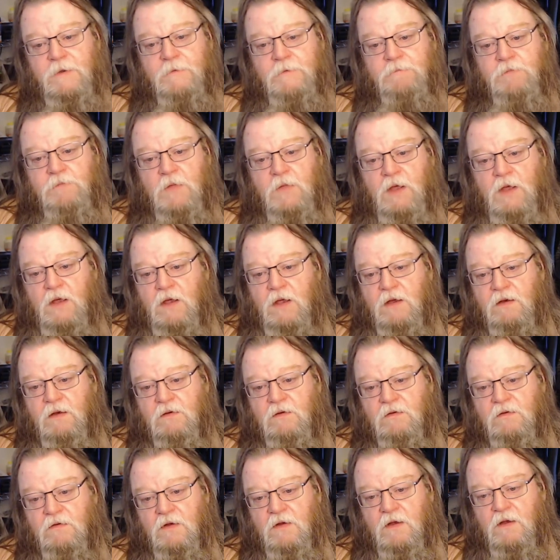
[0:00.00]

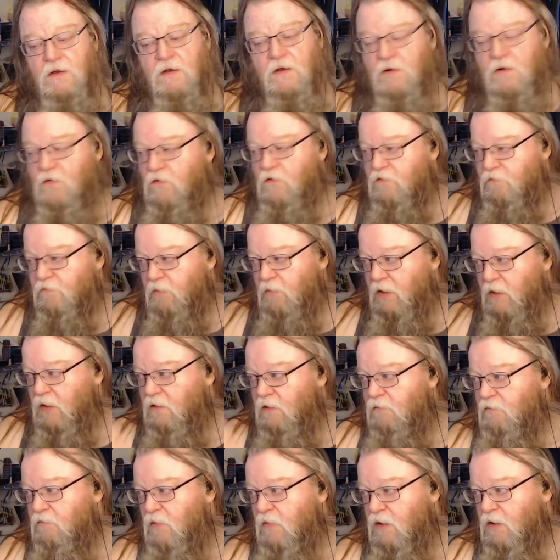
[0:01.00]
and of course my
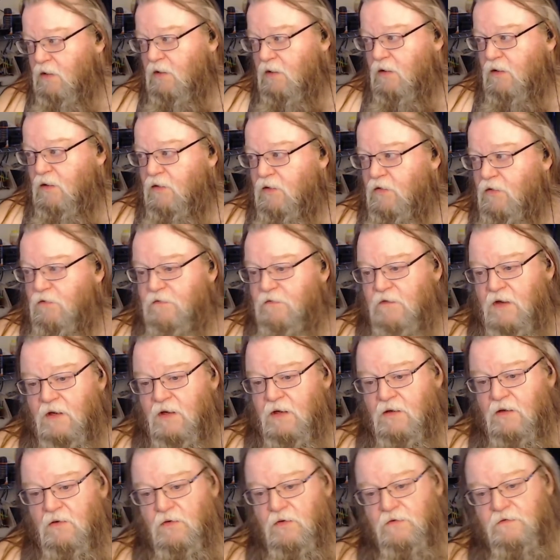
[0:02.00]
little
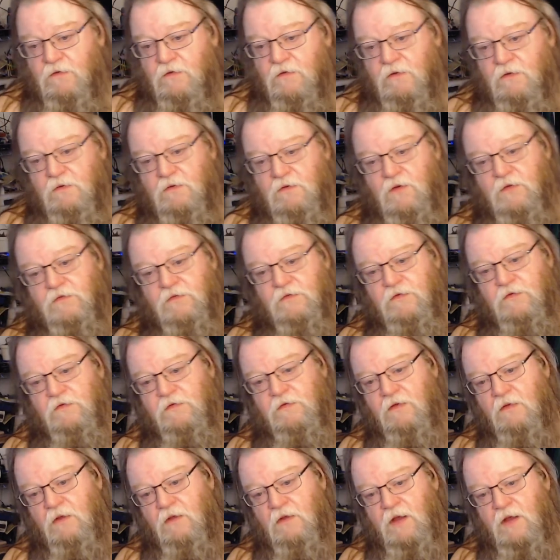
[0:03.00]
acoustic. Those are
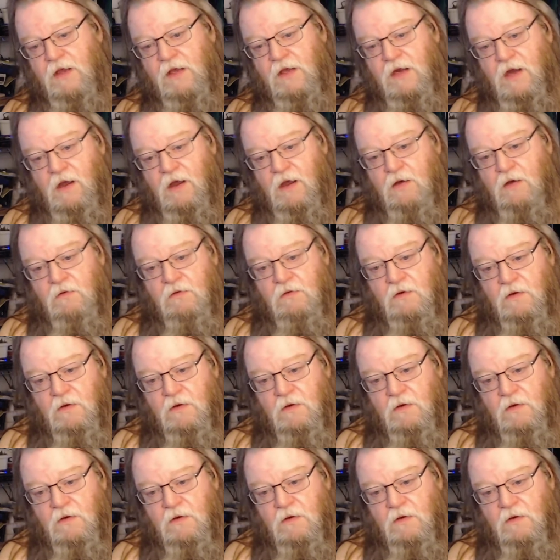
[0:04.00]
still hanging out.